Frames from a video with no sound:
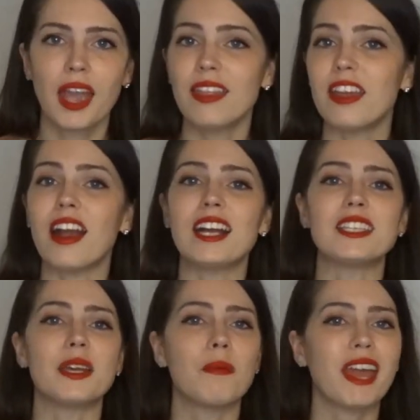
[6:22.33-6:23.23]
There are
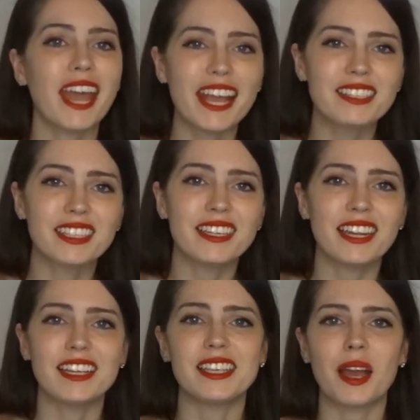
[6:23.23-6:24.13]
some excellent
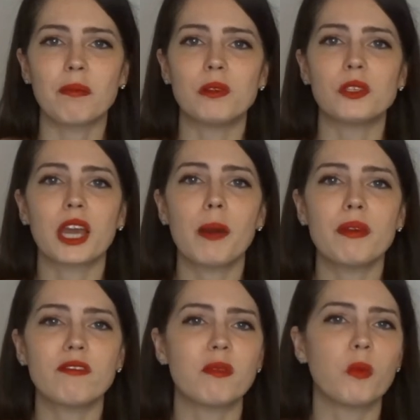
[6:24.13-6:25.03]
examples
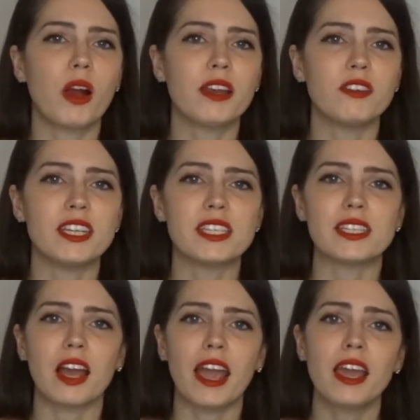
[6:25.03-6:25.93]
coming from wineries
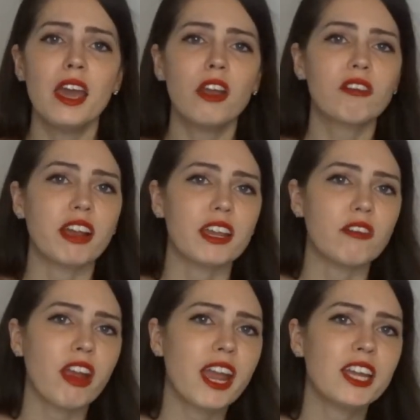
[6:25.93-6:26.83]
like Craggy
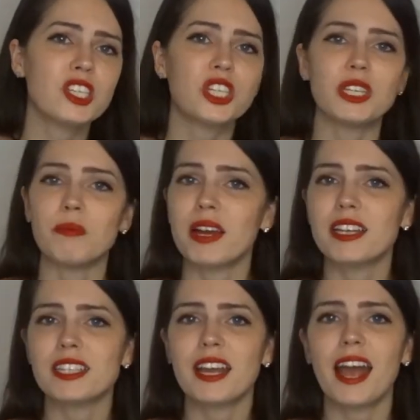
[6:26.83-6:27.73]
Range, Te
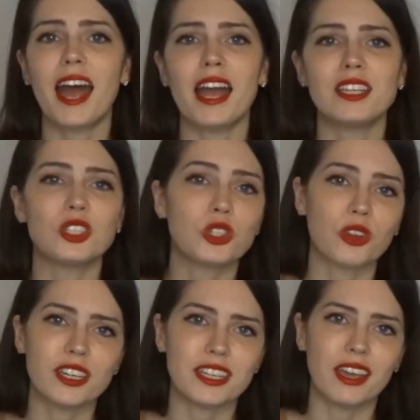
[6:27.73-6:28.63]
Mata and
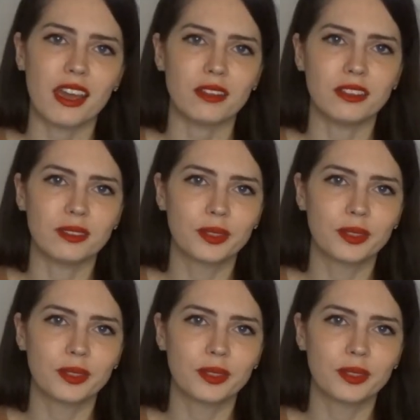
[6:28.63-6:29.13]
Trinity Hill.